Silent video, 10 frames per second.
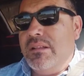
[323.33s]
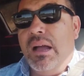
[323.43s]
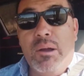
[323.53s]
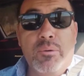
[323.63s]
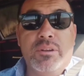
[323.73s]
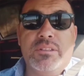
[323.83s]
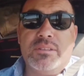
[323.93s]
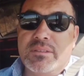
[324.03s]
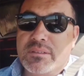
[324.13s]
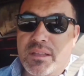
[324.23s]
I
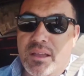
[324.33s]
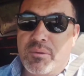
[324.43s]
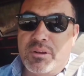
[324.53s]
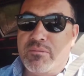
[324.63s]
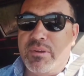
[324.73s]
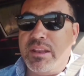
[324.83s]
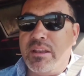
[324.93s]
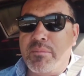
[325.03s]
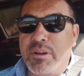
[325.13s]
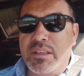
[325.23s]
wouldn't invite
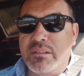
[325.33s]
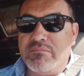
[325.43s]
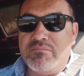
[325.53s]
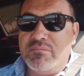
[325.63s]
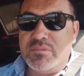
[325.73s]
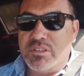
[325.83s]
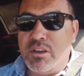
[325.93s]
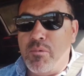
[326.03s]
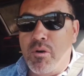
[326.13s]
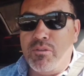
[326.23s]
anybody to
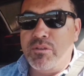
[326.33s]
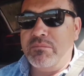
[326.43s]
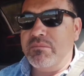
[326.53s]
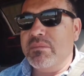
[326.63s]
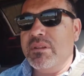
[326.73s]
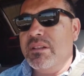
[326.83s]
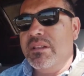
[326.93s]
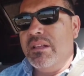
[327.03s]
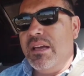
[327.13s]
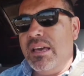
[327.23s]
come over.
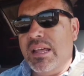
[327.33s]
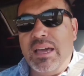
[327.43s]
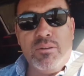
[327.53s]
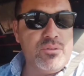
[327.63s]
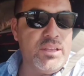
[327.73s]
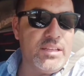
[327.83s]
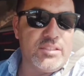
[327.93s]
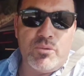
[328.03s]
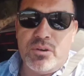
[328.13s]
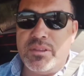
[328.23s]
I don't think
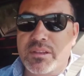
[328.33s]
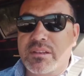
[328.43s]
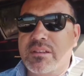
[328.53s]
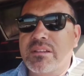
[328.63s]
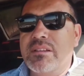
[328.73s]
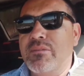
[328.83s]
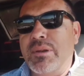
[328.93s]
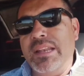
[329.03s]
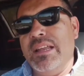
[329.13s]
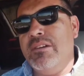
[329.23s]
it's worth it
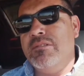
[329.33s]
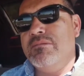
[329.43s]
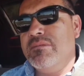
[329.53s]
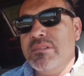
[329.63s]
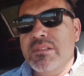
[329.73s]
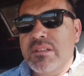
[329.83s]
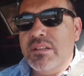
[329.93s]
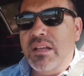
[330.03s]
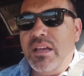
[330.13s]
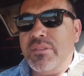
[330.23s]
right now.
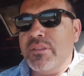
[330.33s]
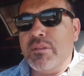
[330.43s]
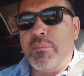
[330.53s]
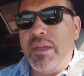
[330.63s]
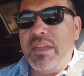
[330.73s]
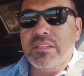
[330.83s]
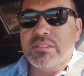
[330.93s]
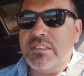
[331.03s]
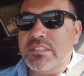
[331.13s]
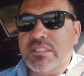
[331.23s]
I think the pay
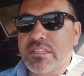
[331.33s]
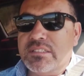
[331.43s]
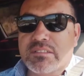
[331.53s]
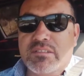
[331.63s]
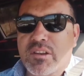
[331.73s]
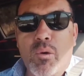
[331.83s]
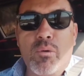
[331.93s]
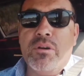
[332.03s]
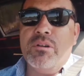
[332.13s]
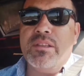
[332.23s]
is
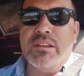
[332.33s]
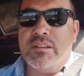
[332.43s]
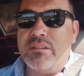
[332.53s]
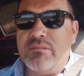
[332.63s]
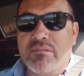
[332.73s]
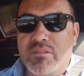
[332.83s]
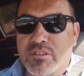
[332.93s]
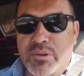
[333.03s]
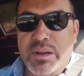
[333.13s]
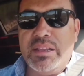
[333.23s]
lower than
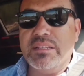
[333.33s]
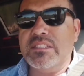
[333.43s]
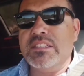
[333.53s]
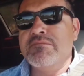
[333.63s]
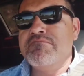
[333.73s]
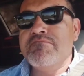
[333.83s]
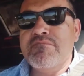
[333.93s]
the trades,